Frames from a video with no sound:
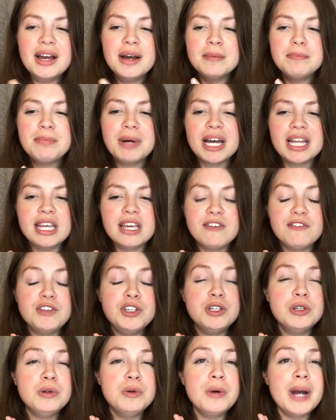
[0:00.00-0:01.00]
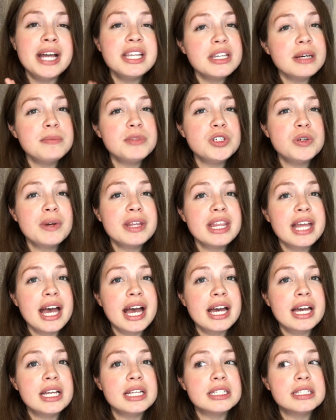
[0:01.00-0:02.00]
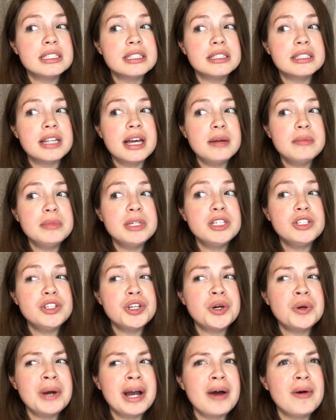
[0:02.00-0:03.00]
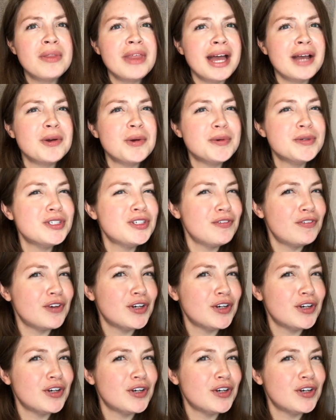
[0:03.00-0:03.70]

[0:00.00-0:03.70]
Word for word: But if you end up doing that, let me know how that goes for